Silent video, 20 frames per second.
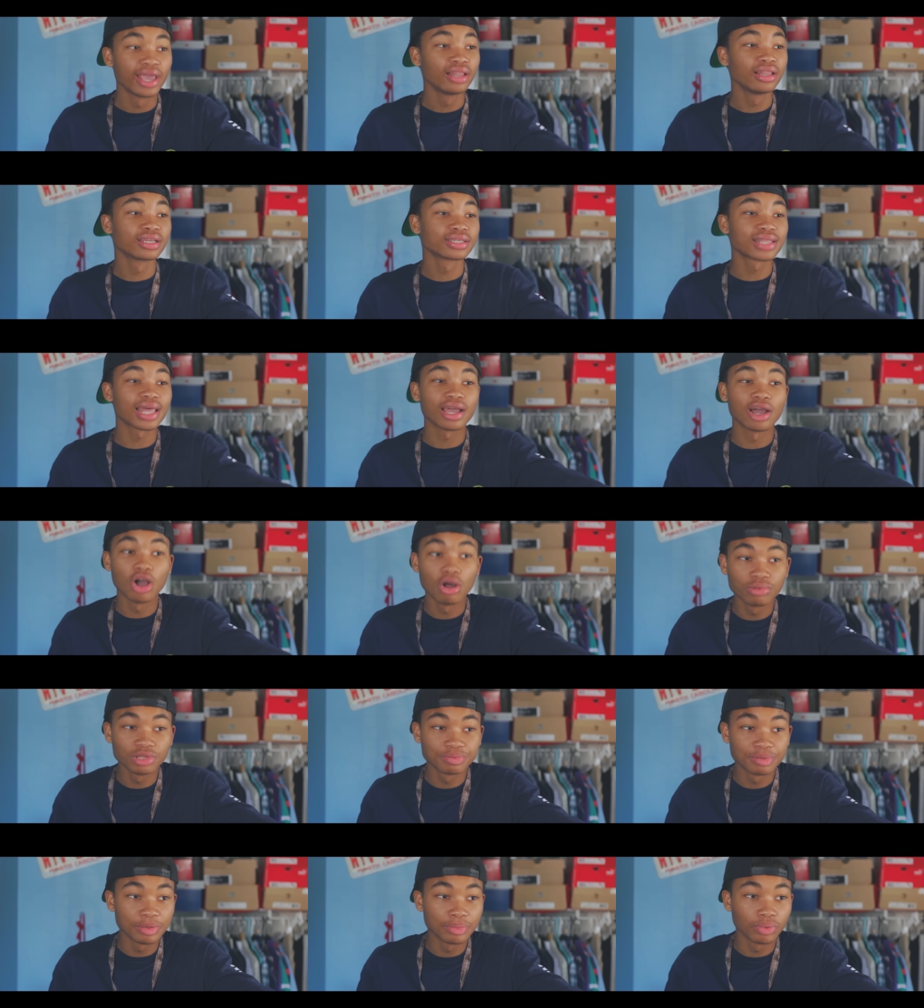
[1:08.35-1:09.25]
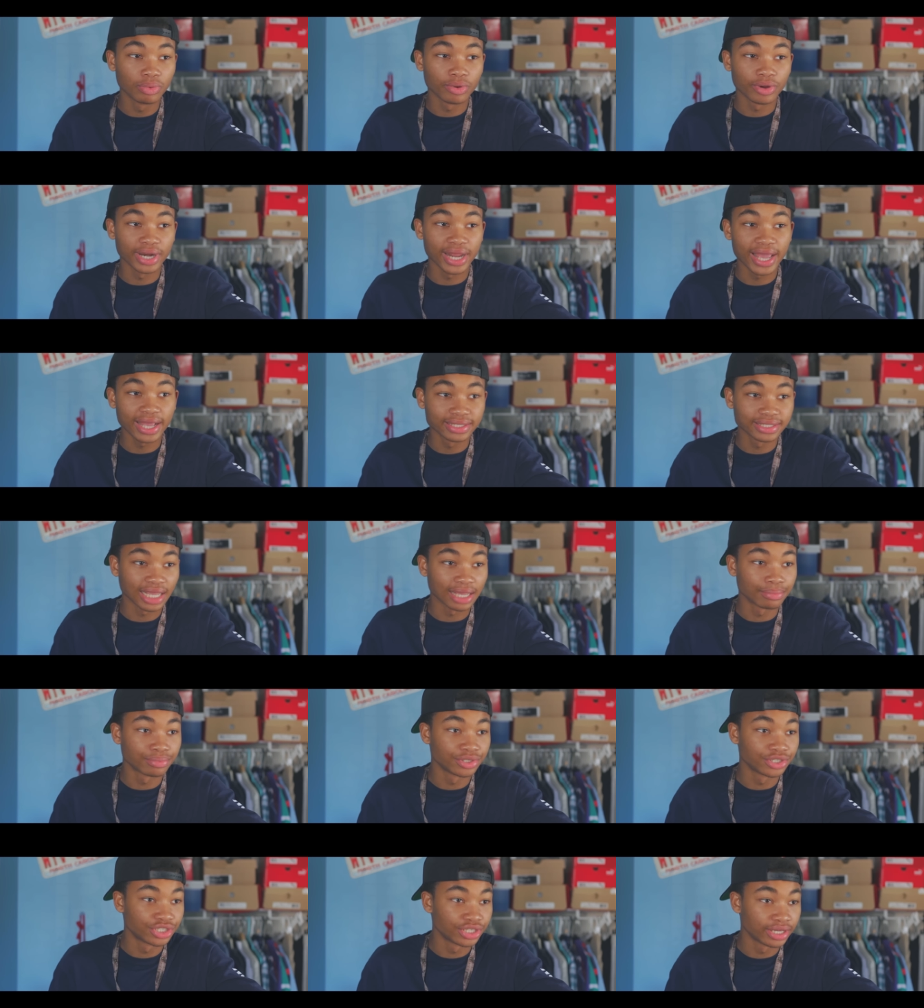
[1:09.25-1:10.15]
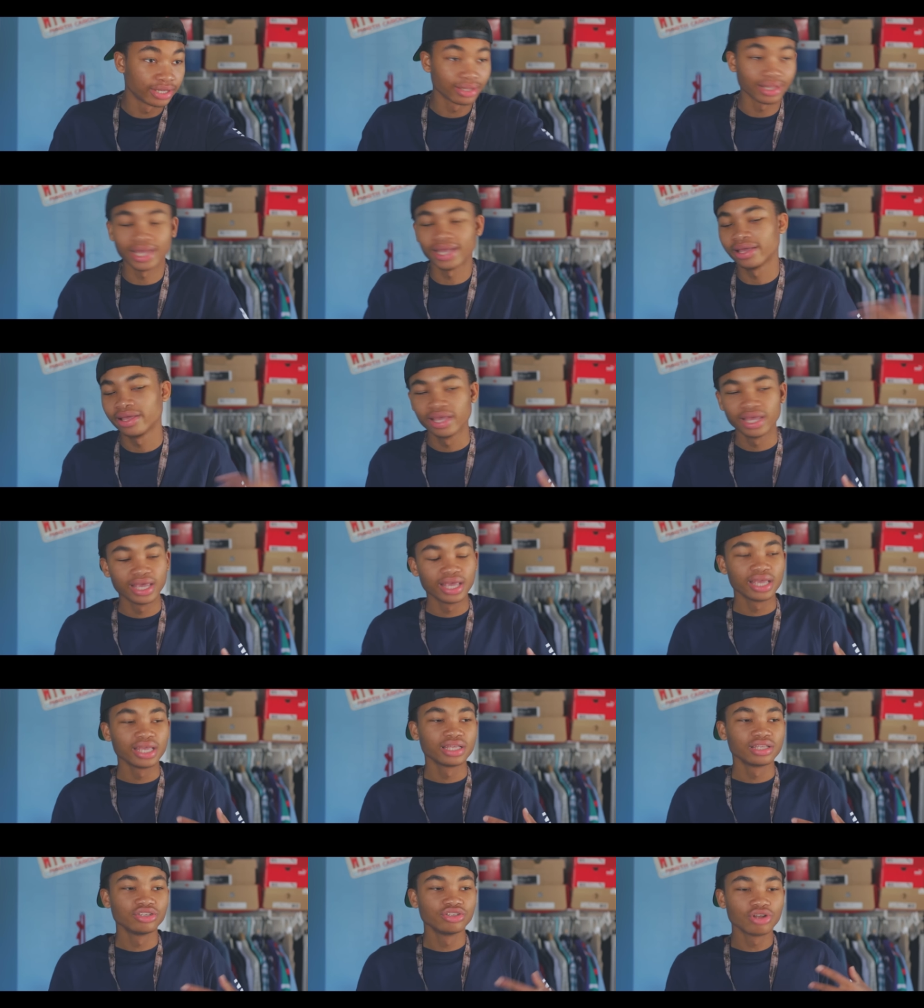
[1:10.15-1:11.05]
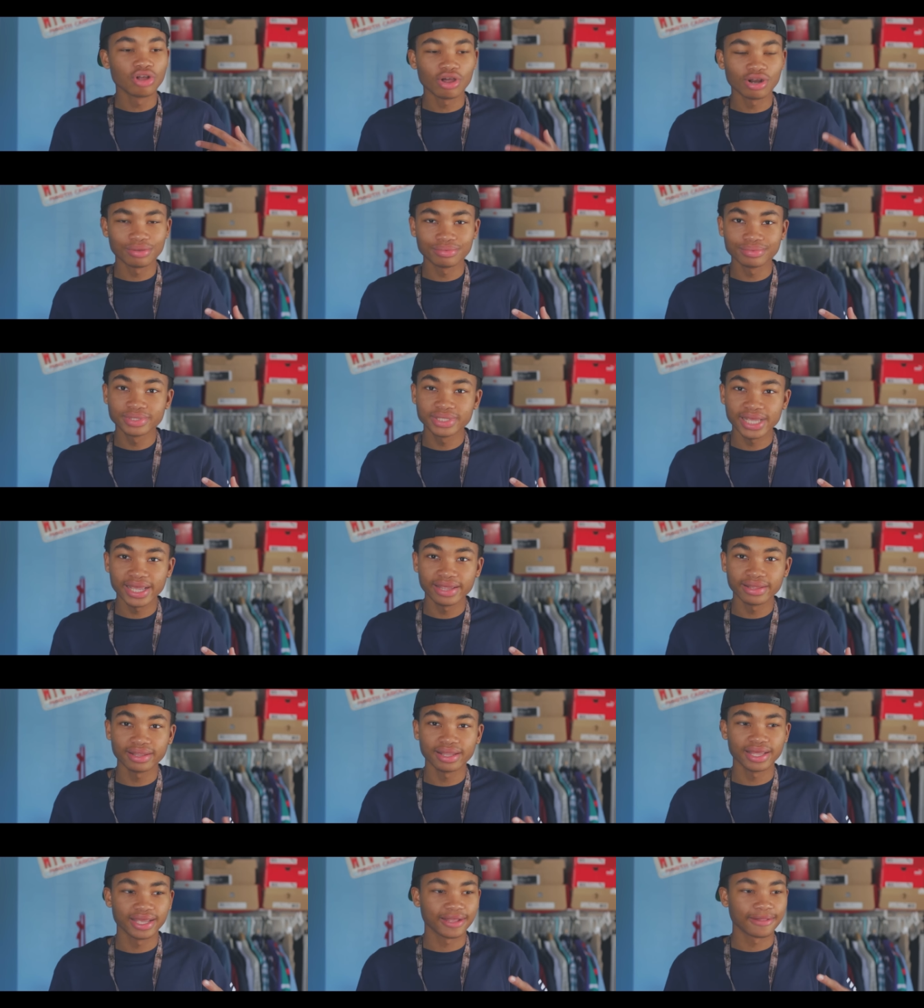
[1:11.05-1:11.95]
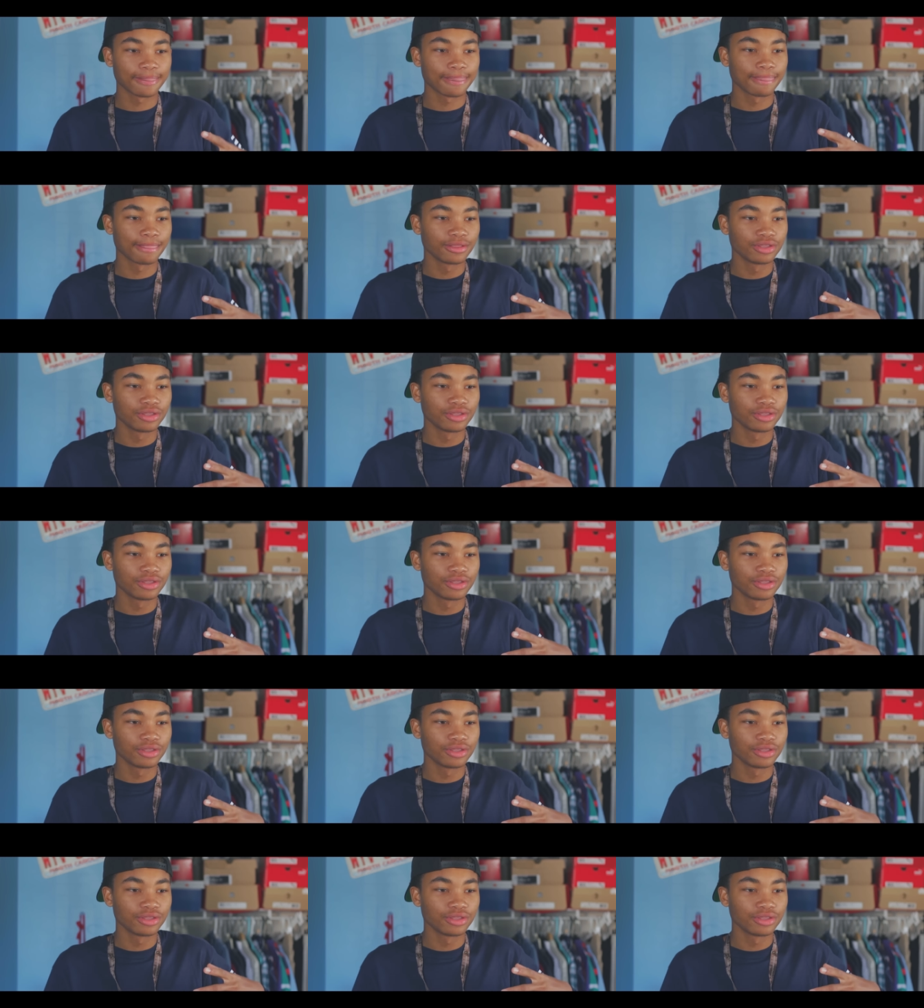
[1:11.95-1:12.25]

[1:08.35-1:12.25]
It looks like homeless people wear that type of shit. Like, you know what I'm saying? Like,